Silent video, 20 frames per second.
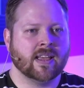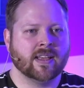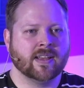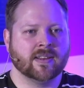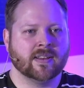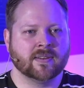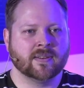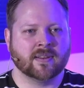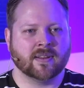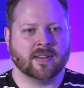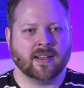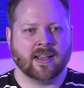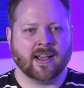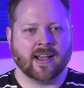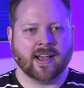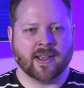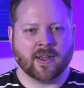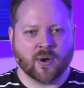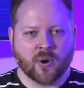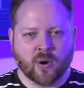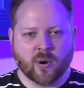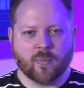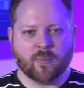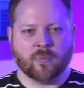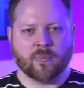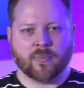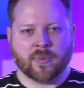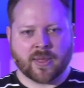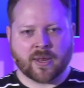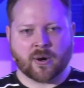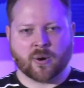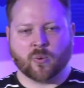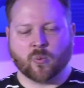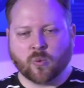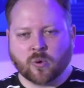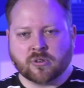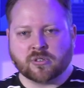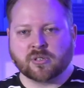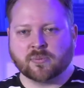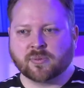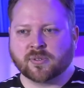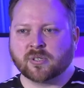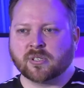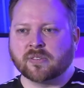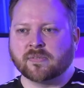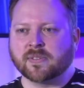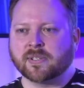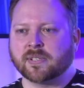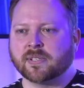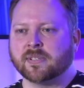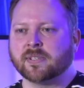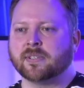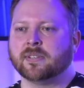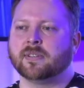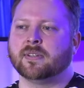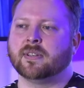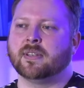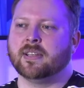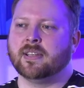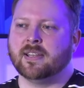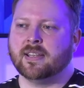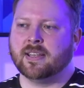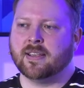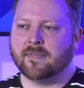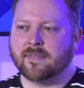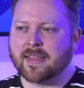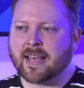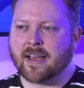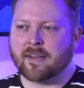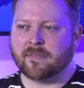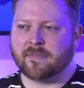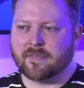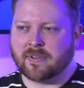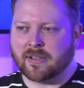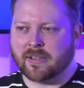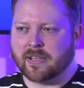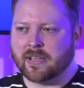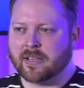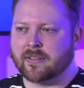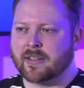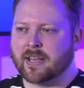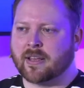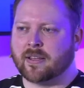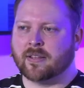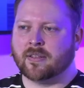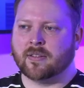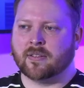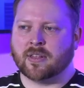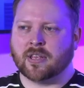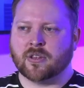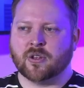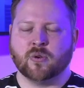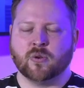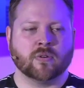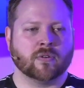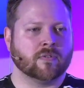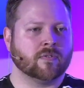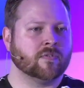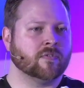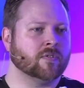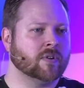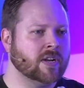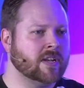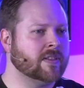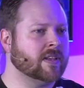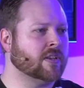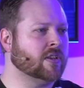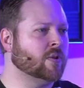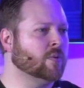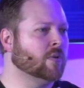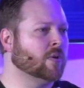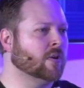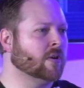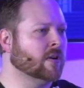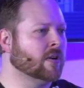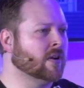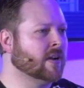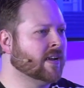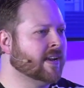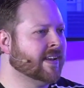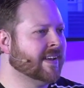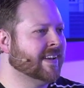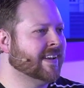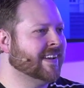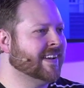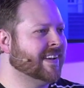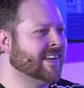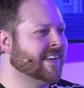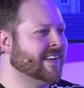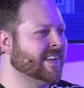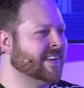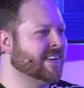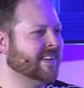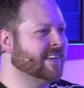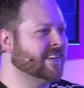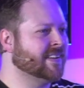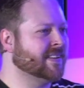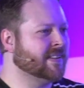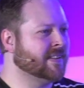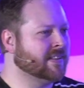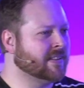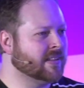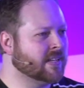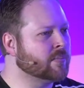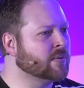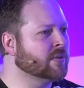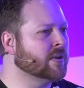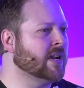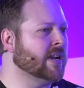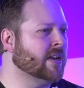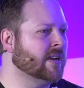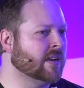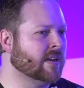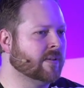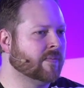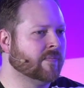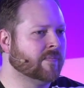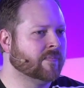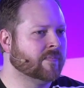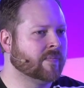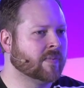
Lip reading: And I hope that our worship services give that feeling, that you are free, that you are liberated.